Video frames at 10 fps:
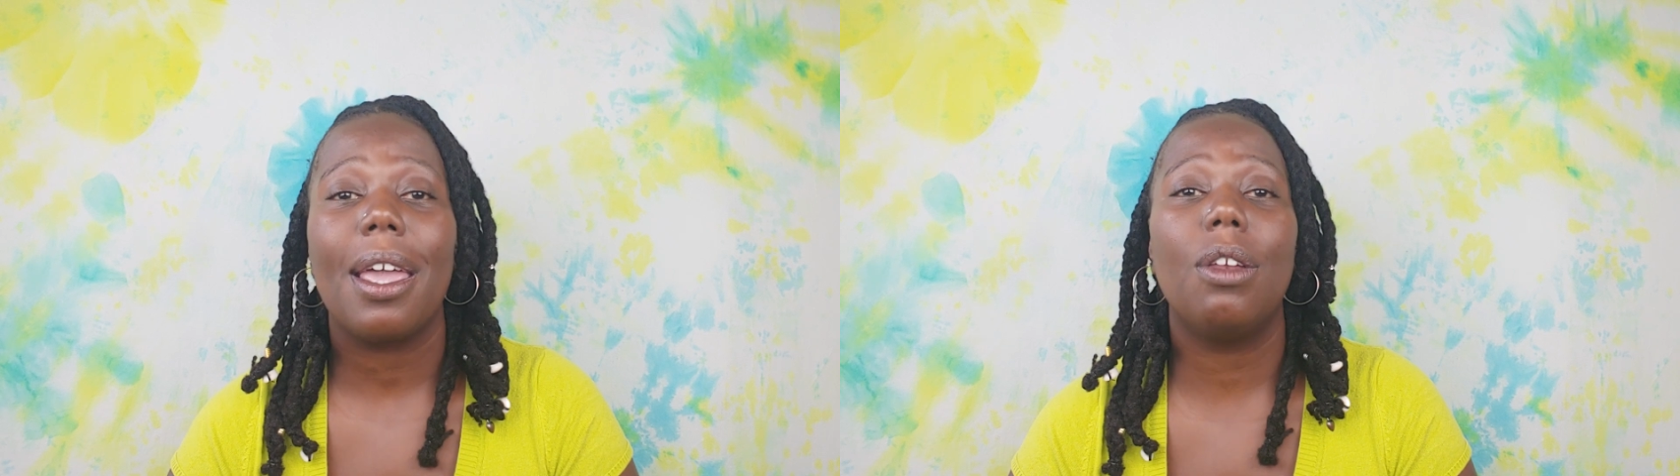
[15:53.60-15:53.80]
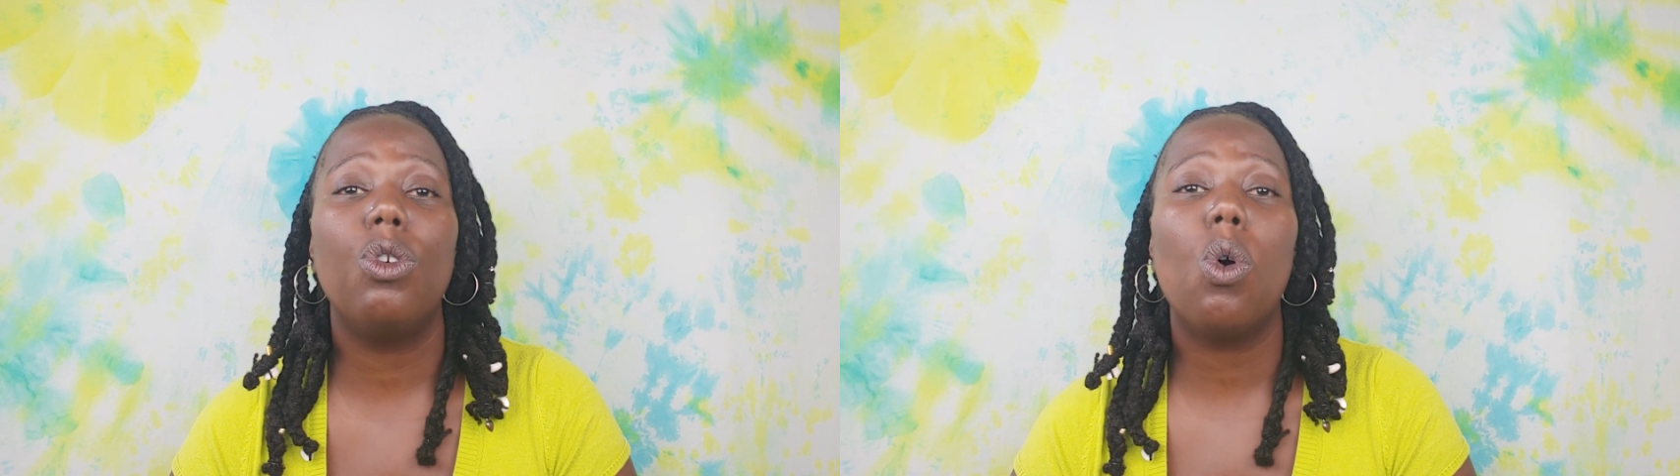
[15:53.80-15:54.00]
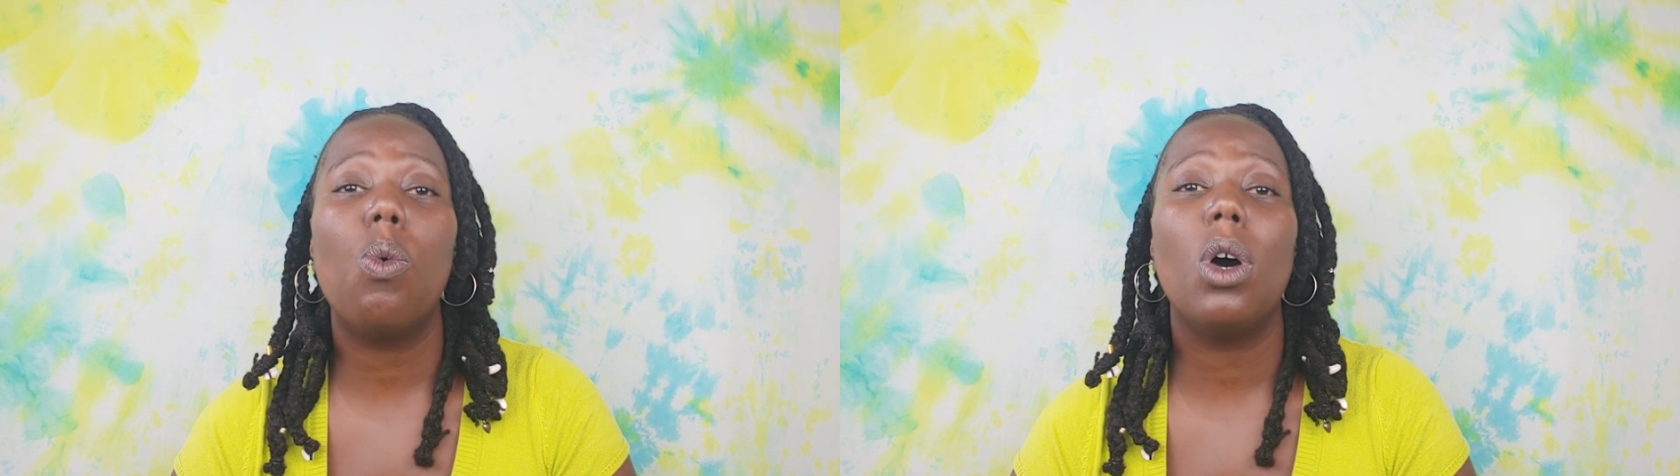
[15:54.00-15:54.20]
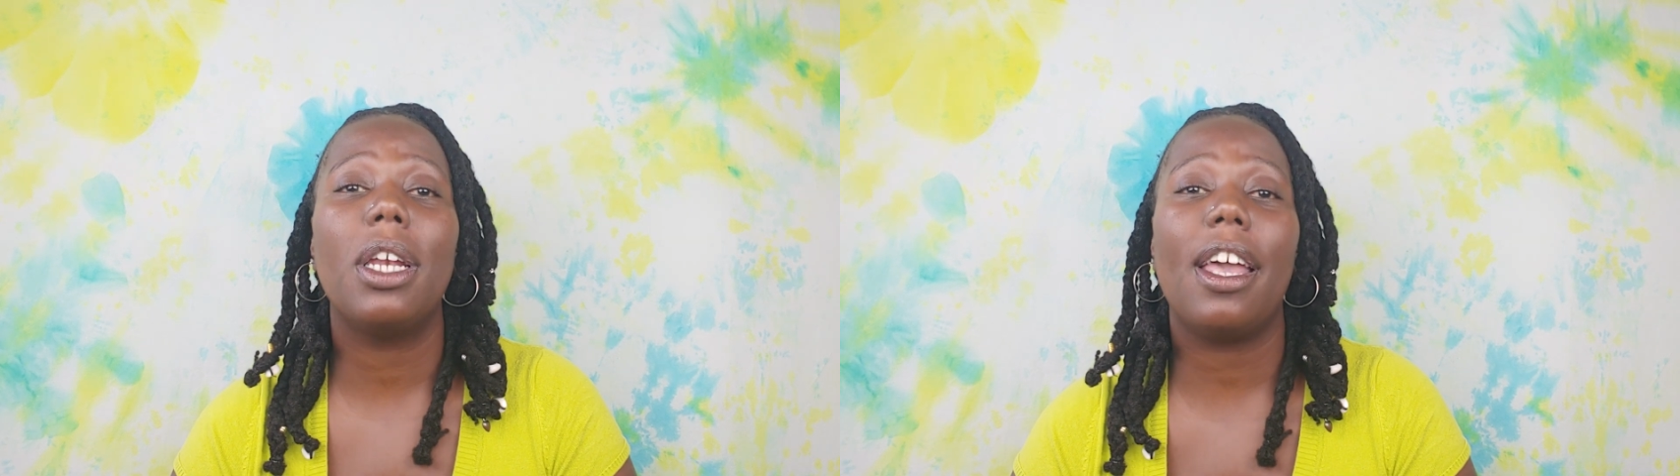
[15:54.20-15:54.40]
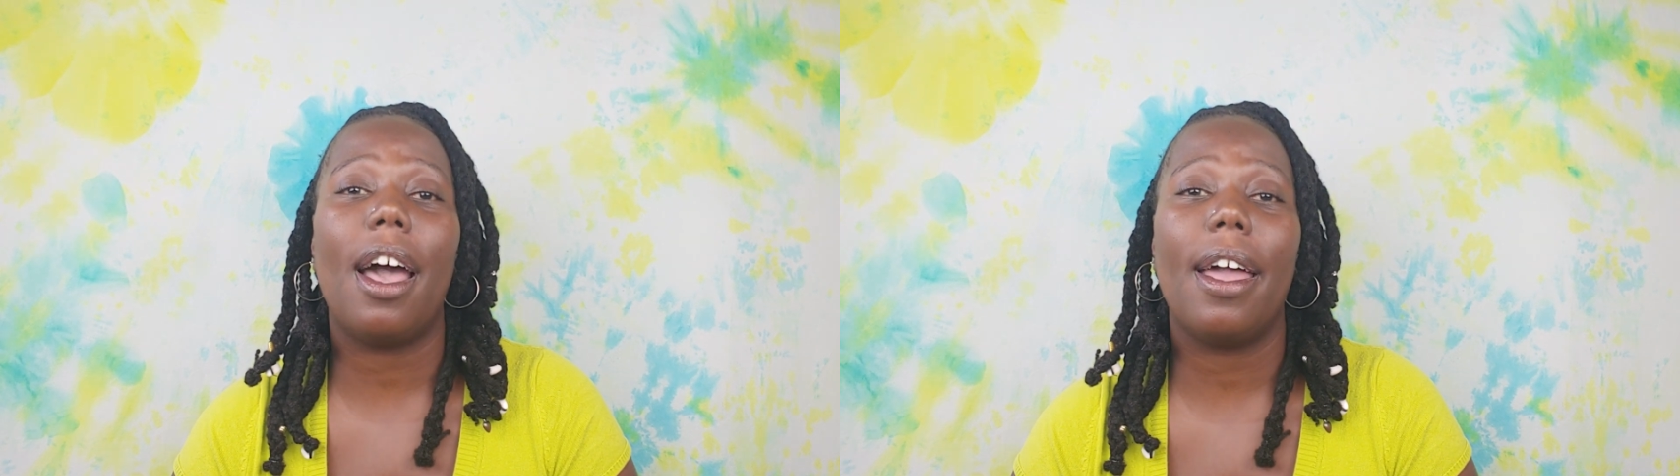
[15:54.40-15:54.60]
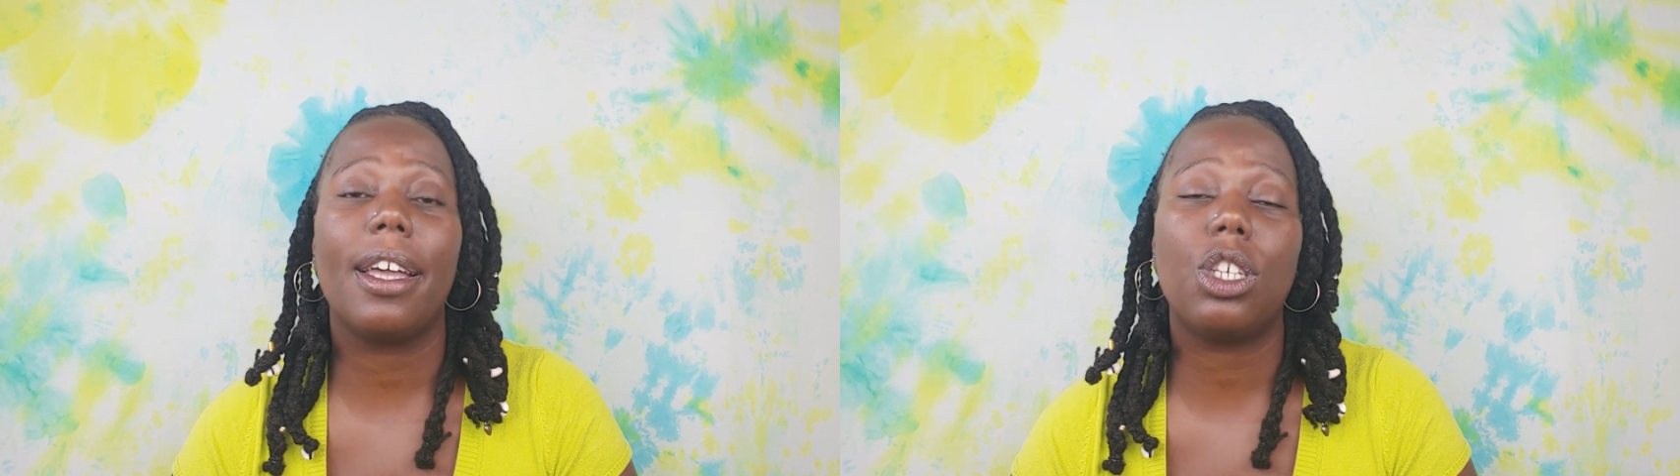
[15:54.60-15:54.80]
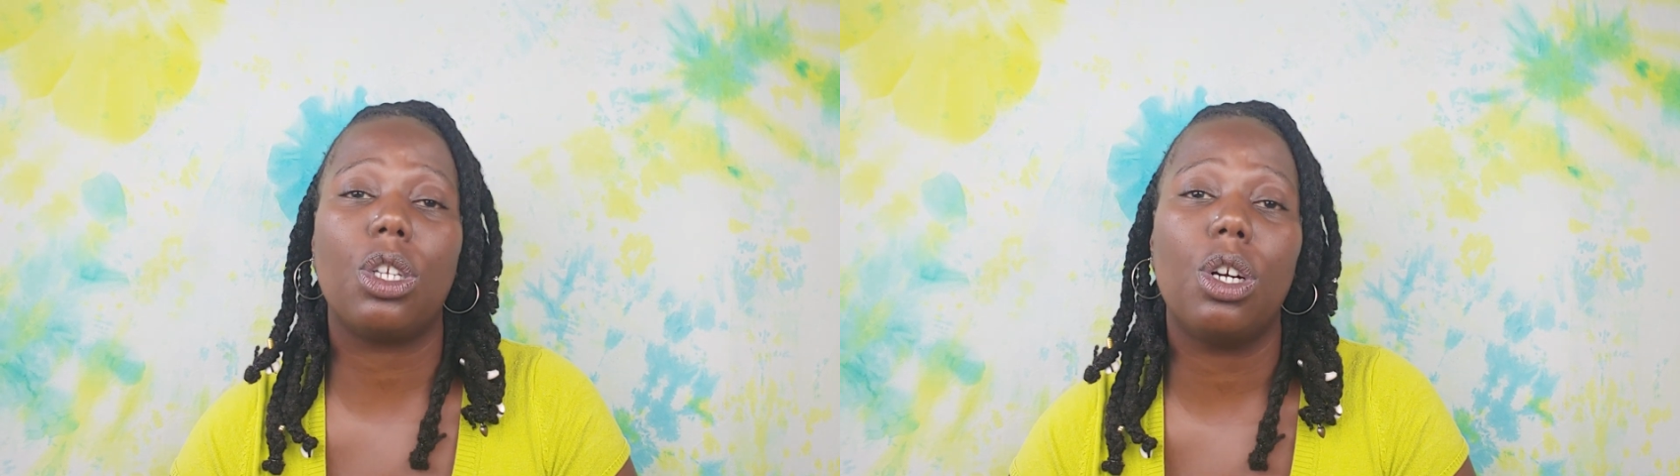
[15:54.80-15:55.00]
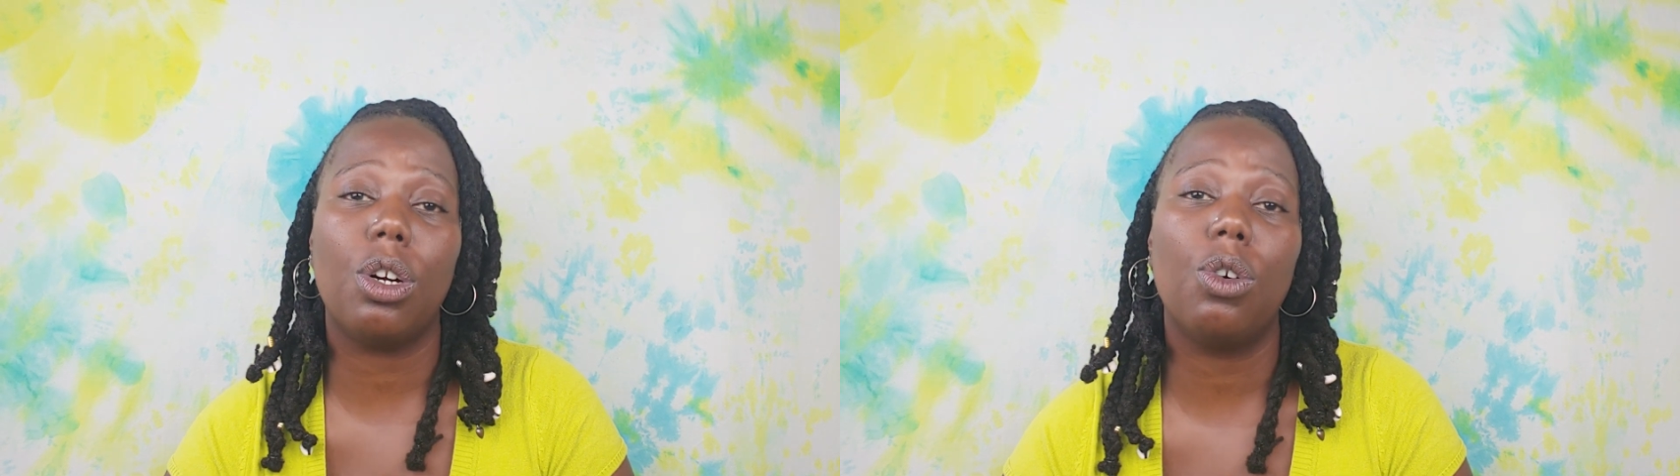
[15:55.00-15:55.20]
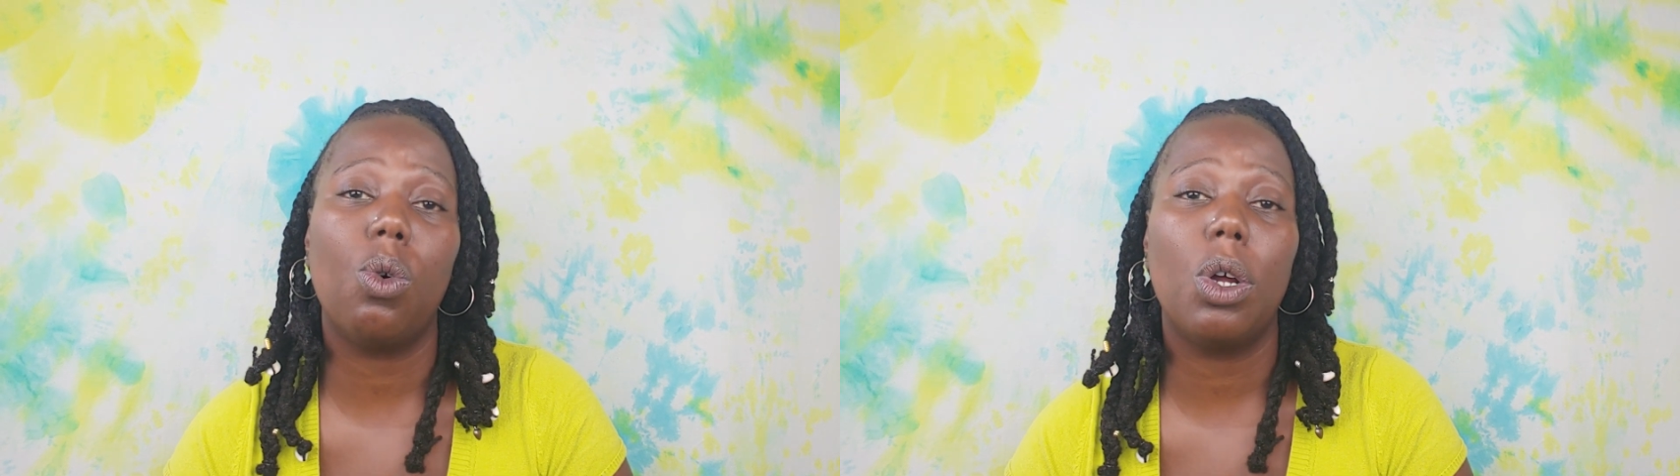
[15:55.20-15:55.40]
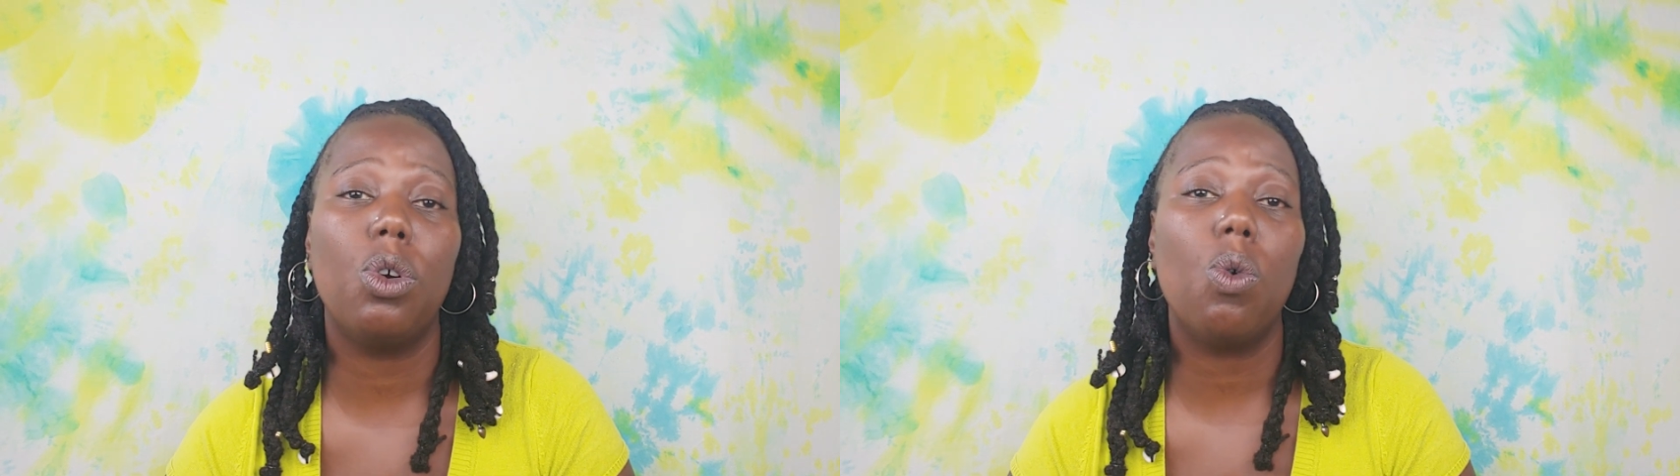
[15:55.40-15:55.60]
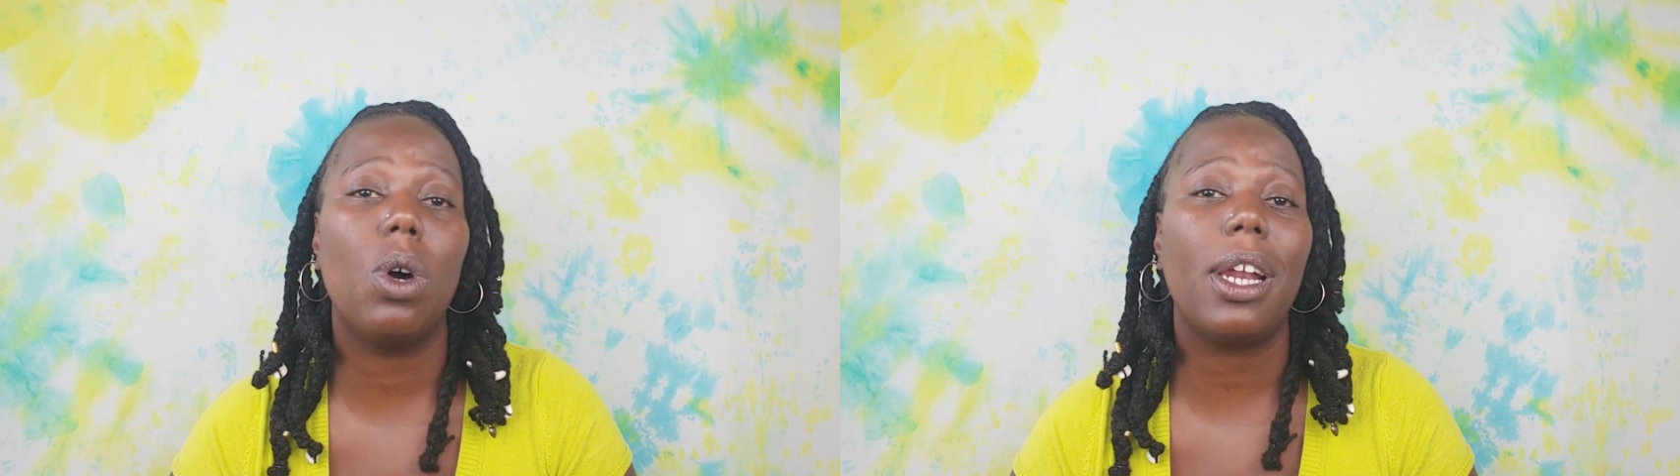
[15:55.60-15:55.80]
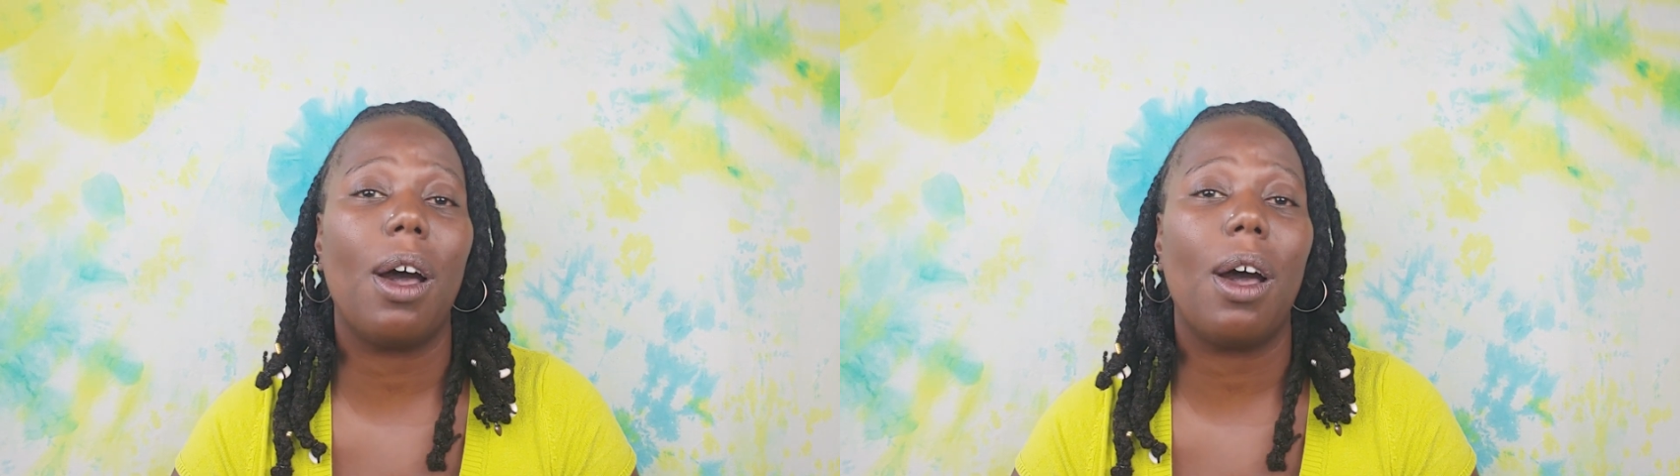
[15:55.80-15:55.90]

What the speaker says: And no one external or no one